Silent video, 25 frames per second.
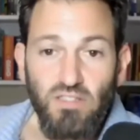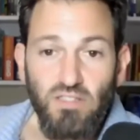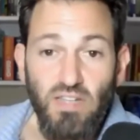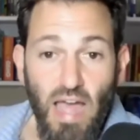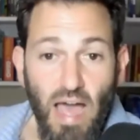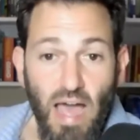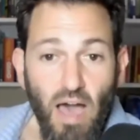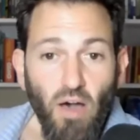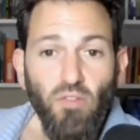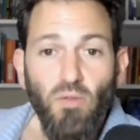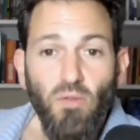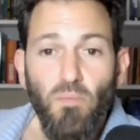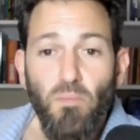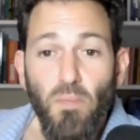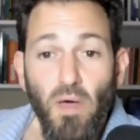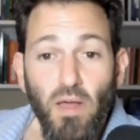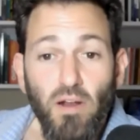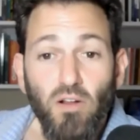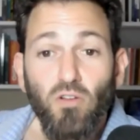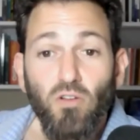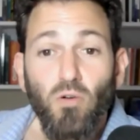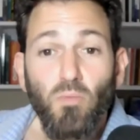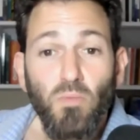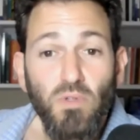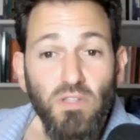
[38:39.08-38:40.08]
now the
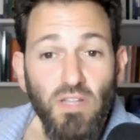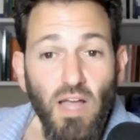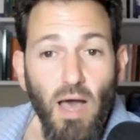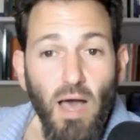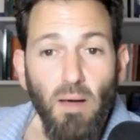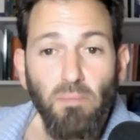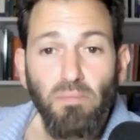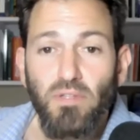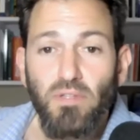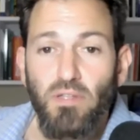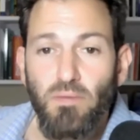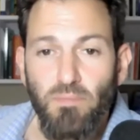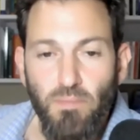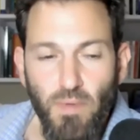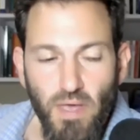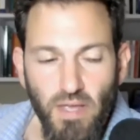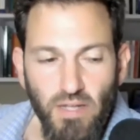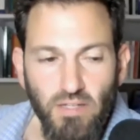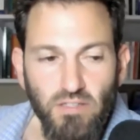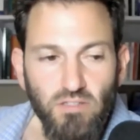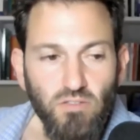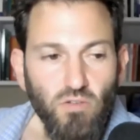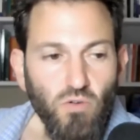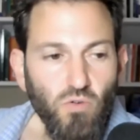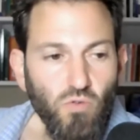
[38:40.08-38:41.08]
medical monopoly
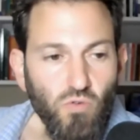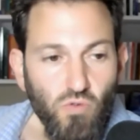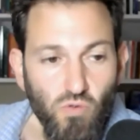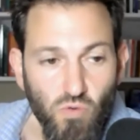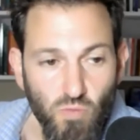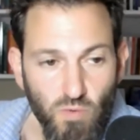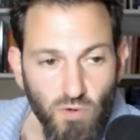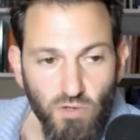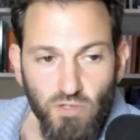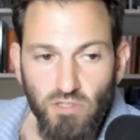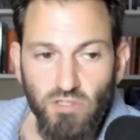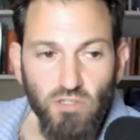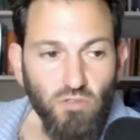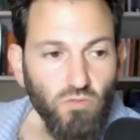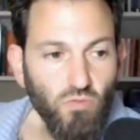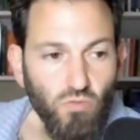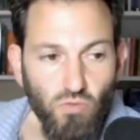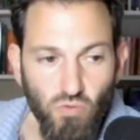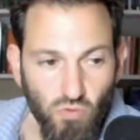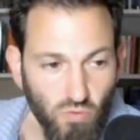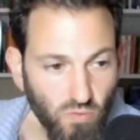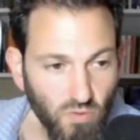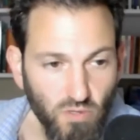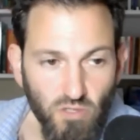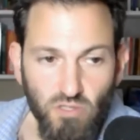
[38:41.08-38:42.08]
makes Ubers and
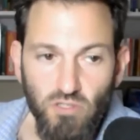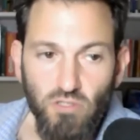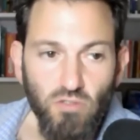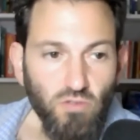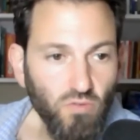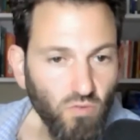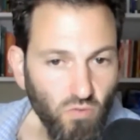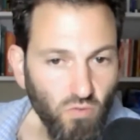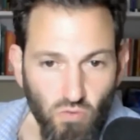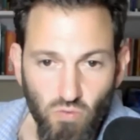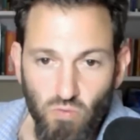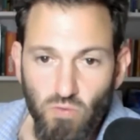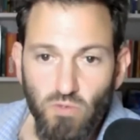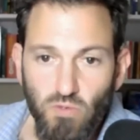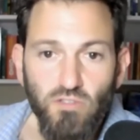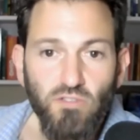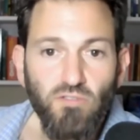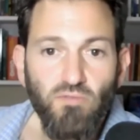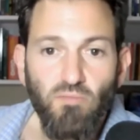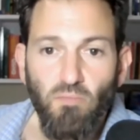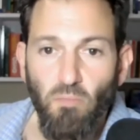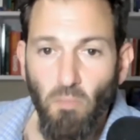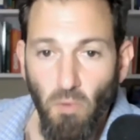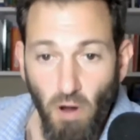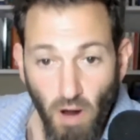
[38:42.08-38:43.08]
Ubers and Ubers
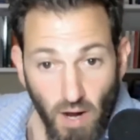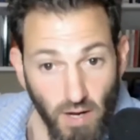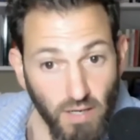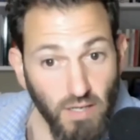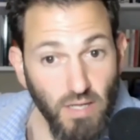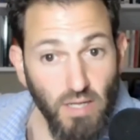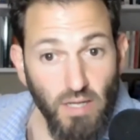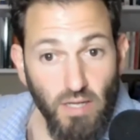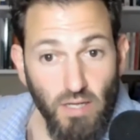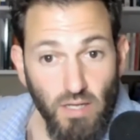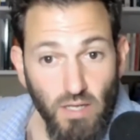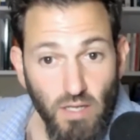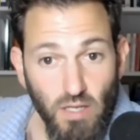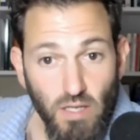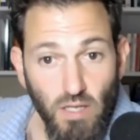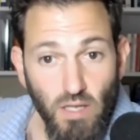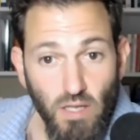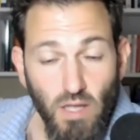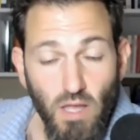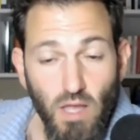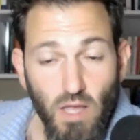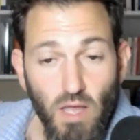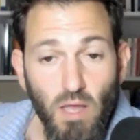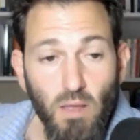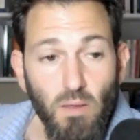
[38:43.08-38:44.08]
of money.
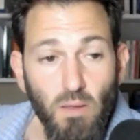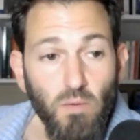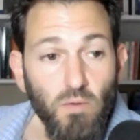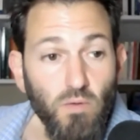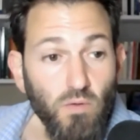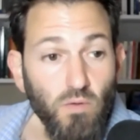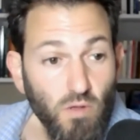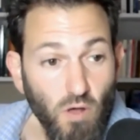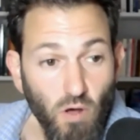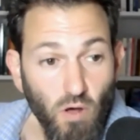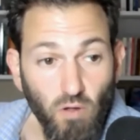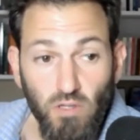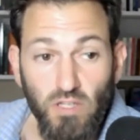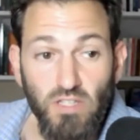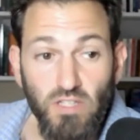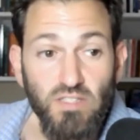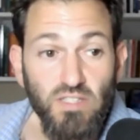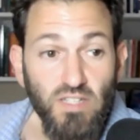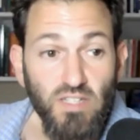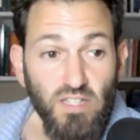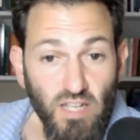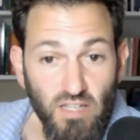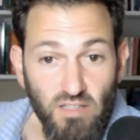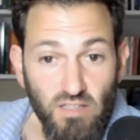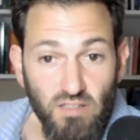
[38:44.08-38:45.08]
You know, let's
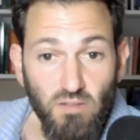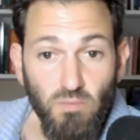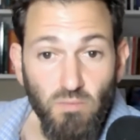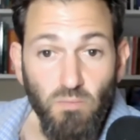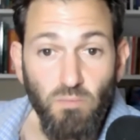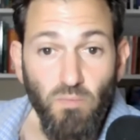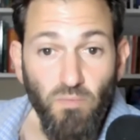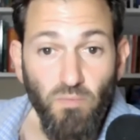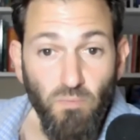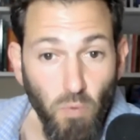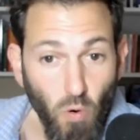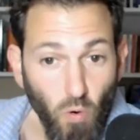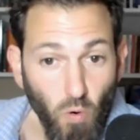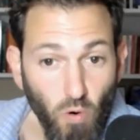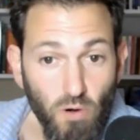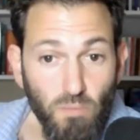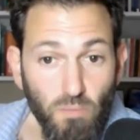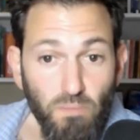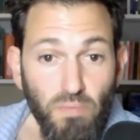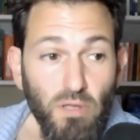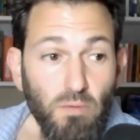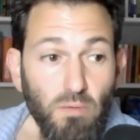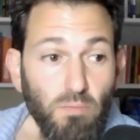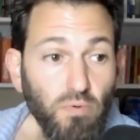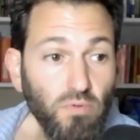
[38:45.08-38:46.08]
get the poor
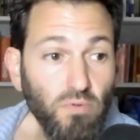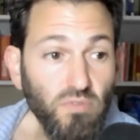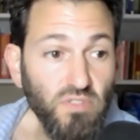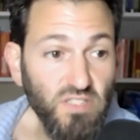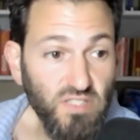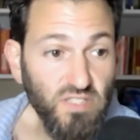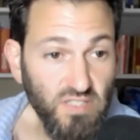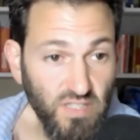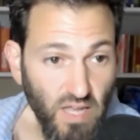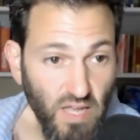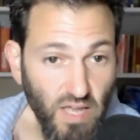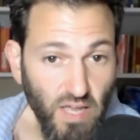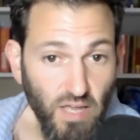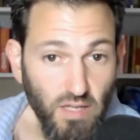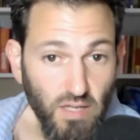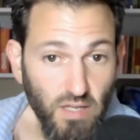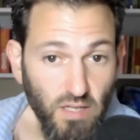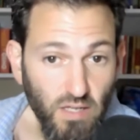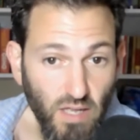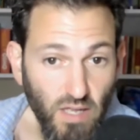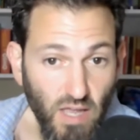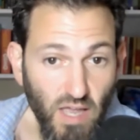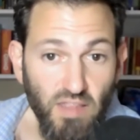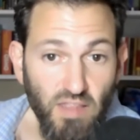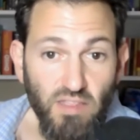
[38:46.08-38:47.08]
people sick,
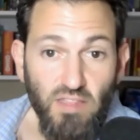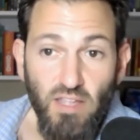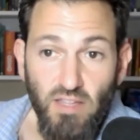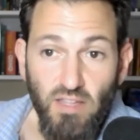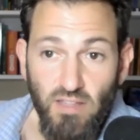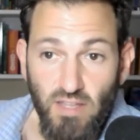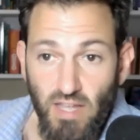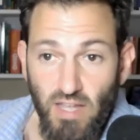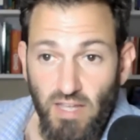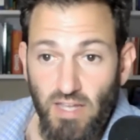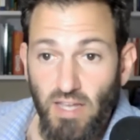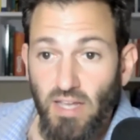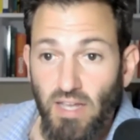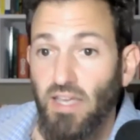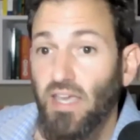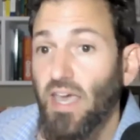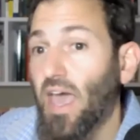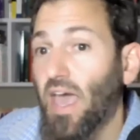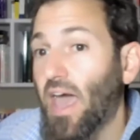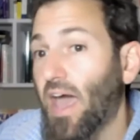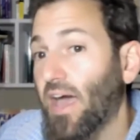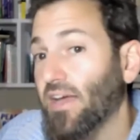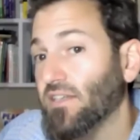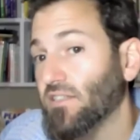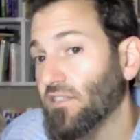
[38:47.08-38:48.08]
and then they can
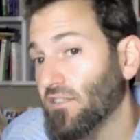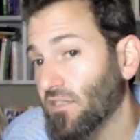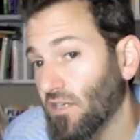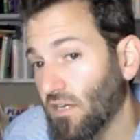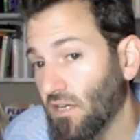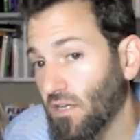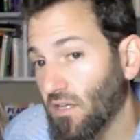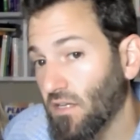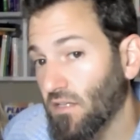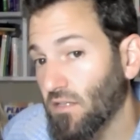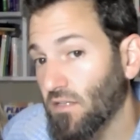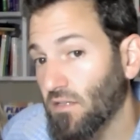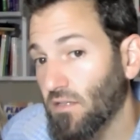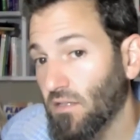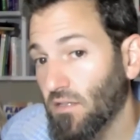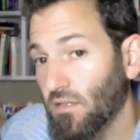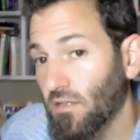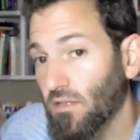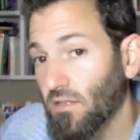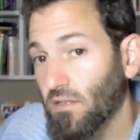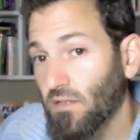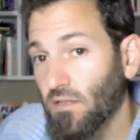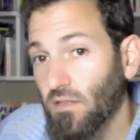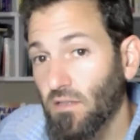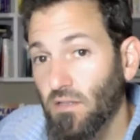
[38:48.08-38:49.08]
cash in
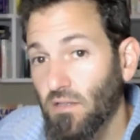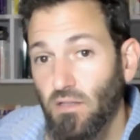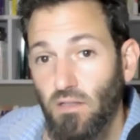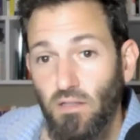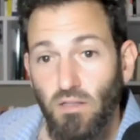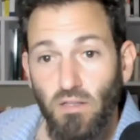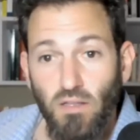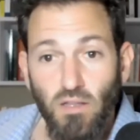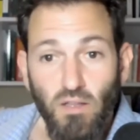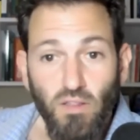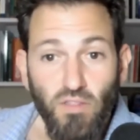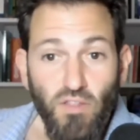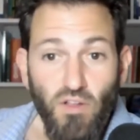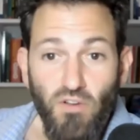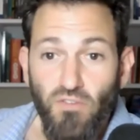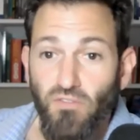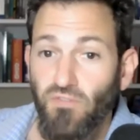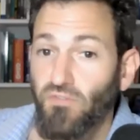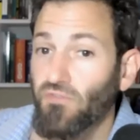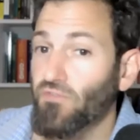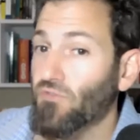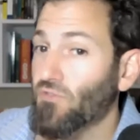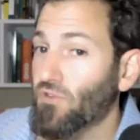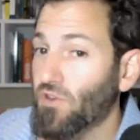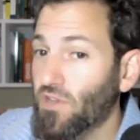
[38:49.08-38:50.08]
their
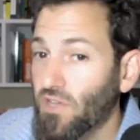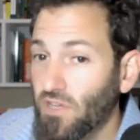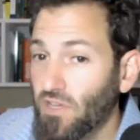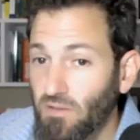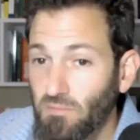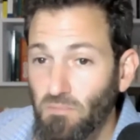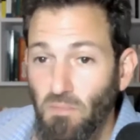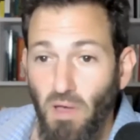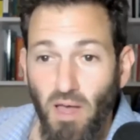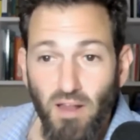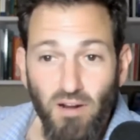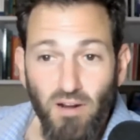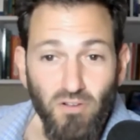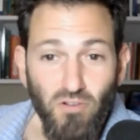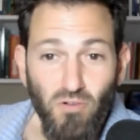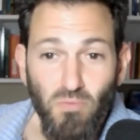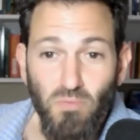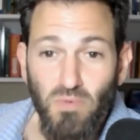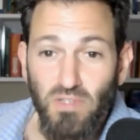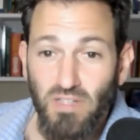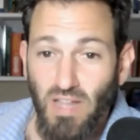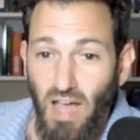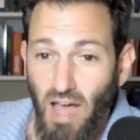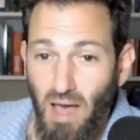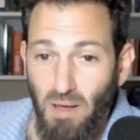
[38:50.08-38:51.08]
free medical
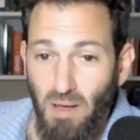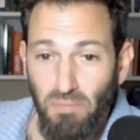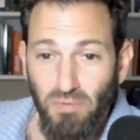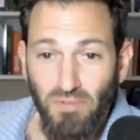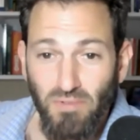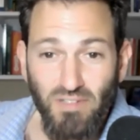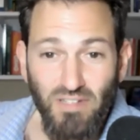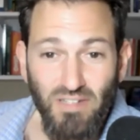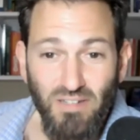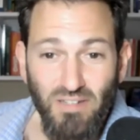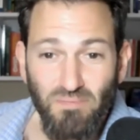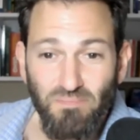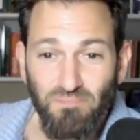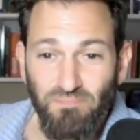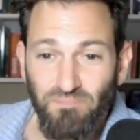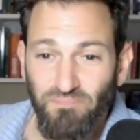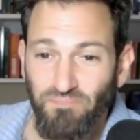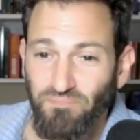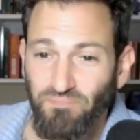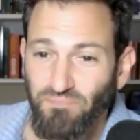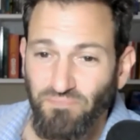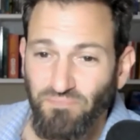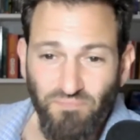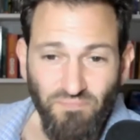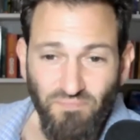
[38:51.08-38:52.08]
monopoly.
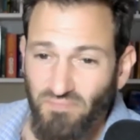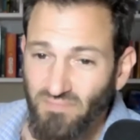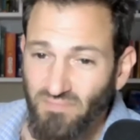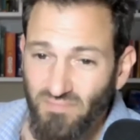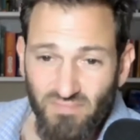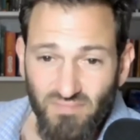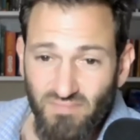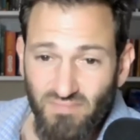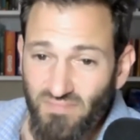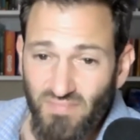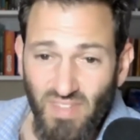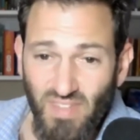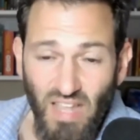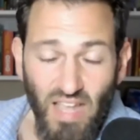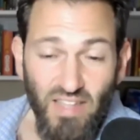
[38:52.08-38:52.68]
Right.